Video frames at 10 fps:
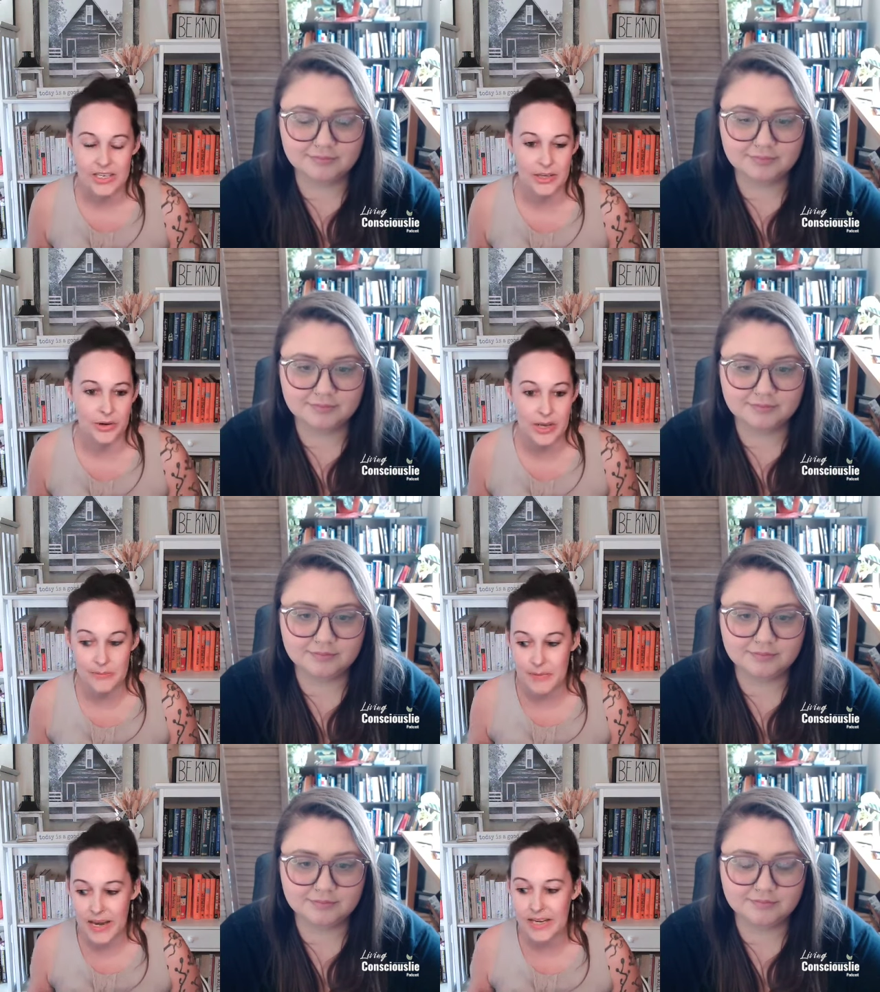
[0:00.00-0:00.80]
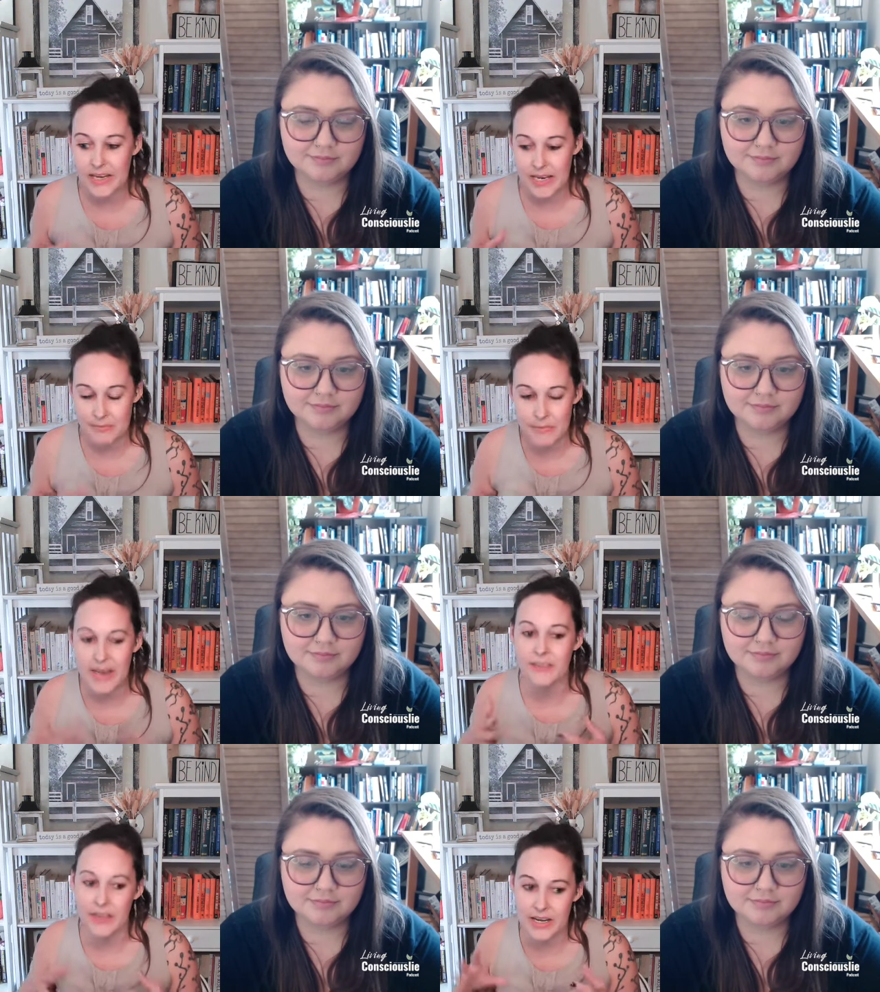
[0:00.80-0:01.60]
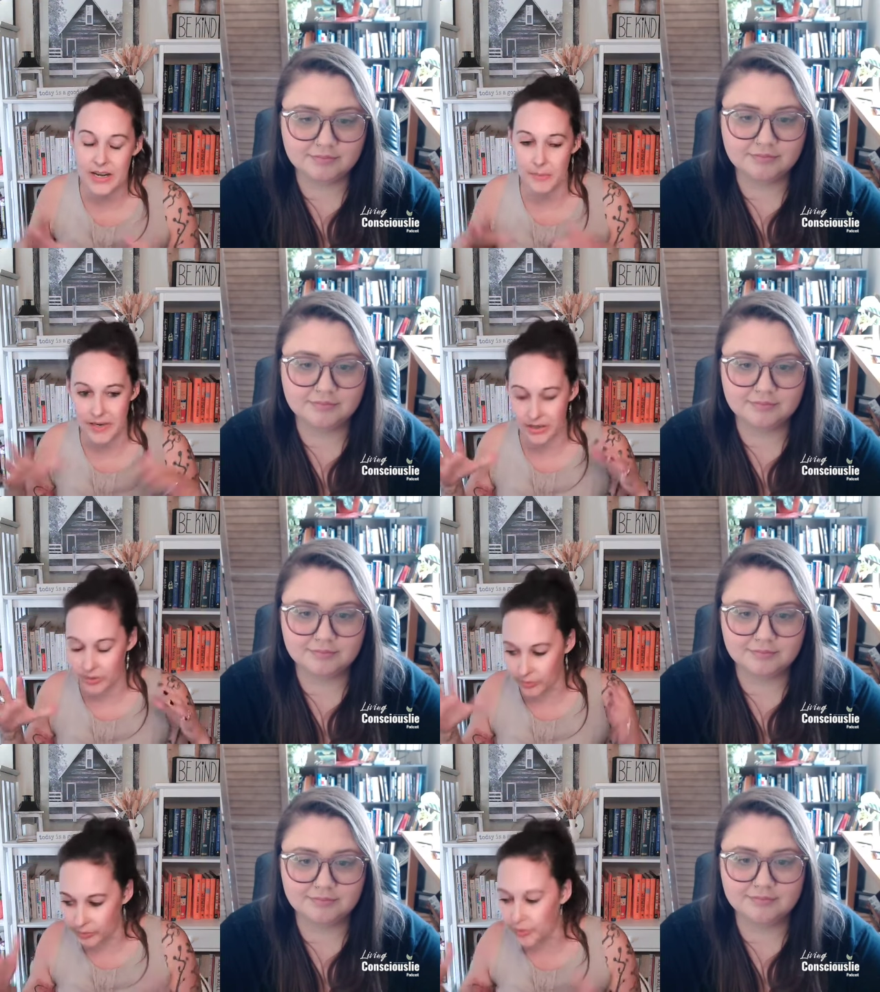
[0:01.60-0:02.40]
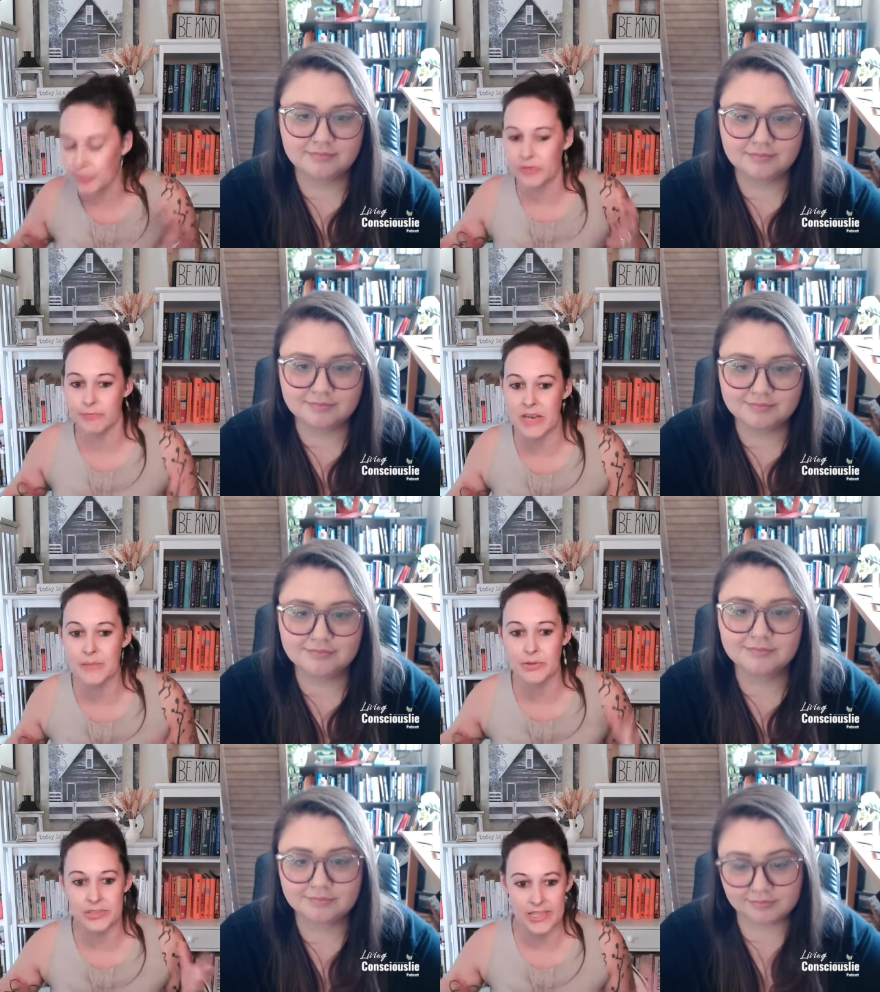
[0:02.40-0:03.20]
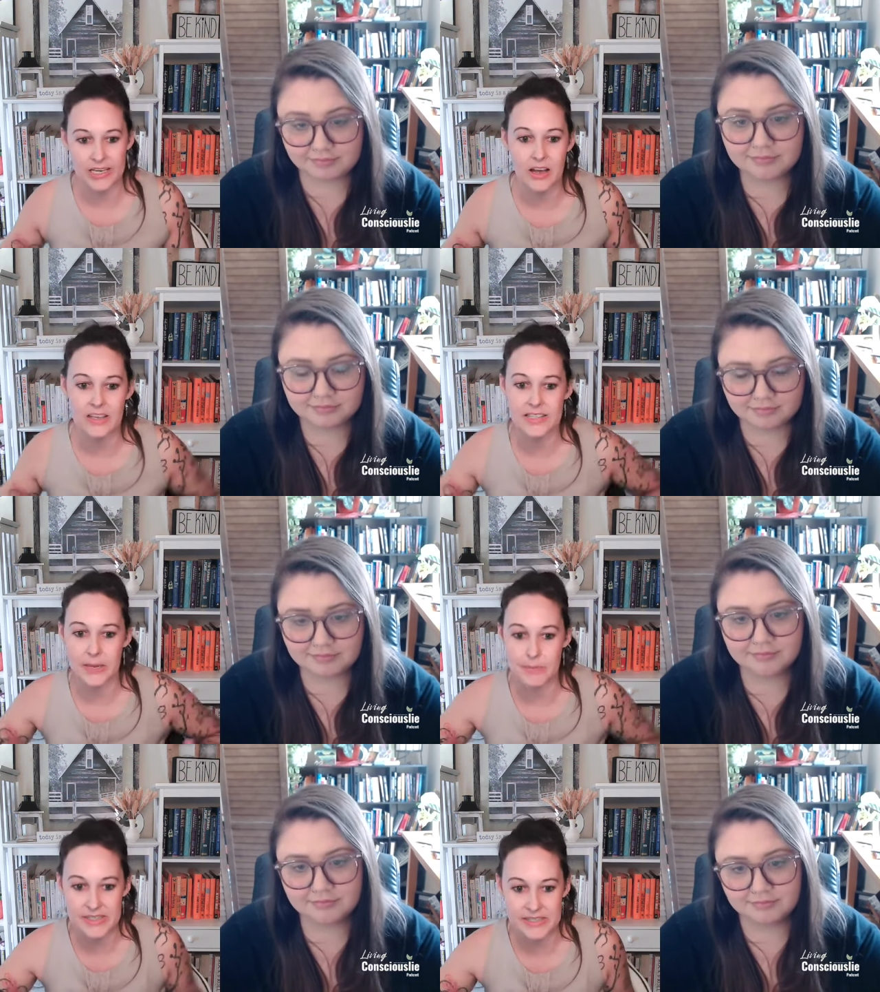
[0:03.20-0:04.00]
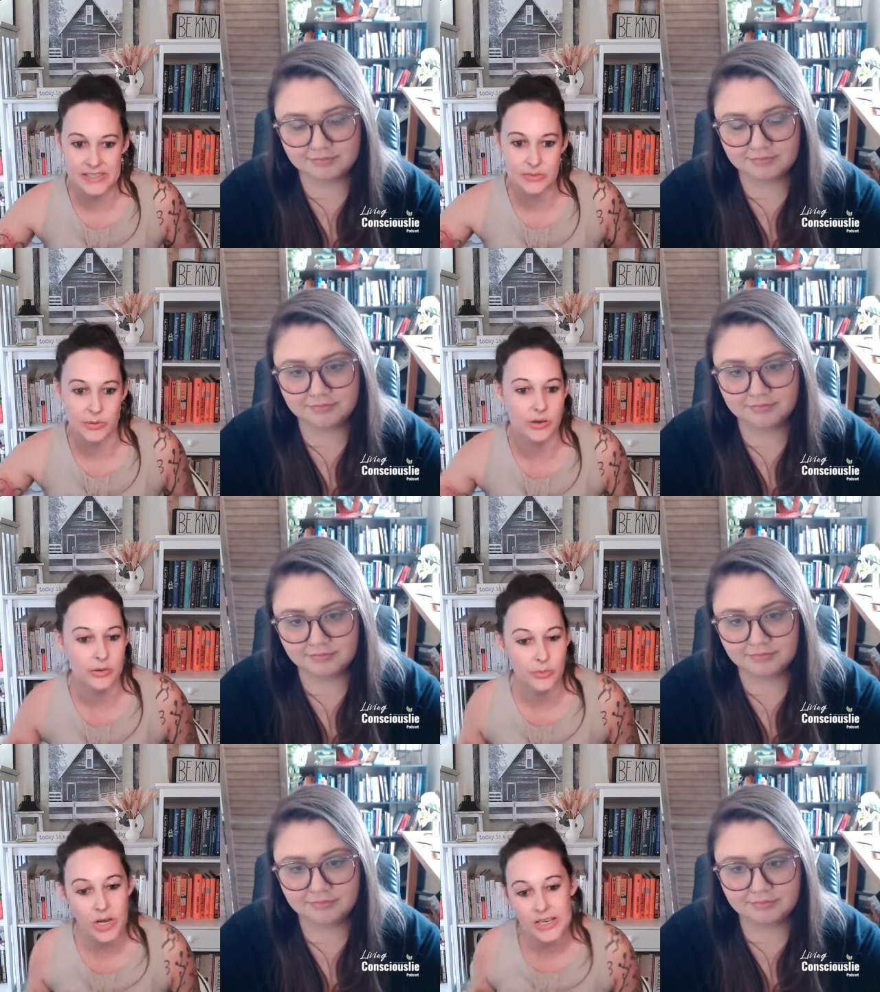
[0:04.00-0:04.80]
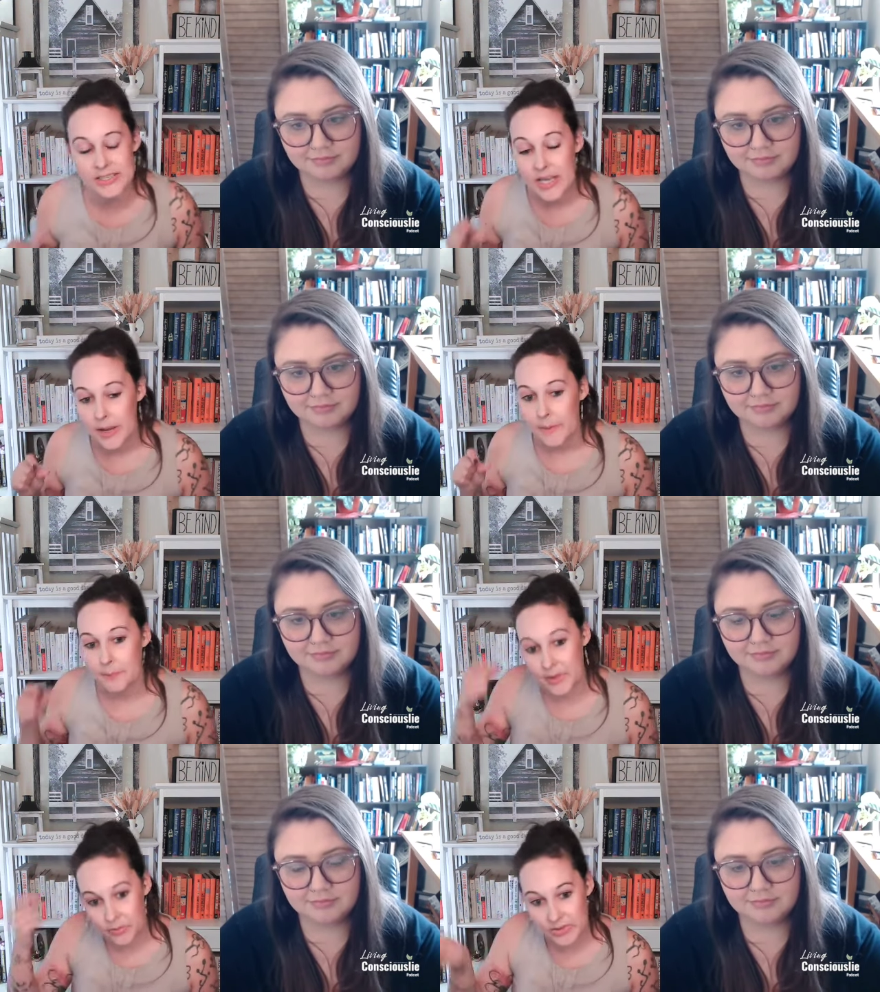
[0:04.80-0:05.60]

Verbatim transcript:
Speaker 1: you know, it may, it may have ended up being a group of people that got that business to where it was, but there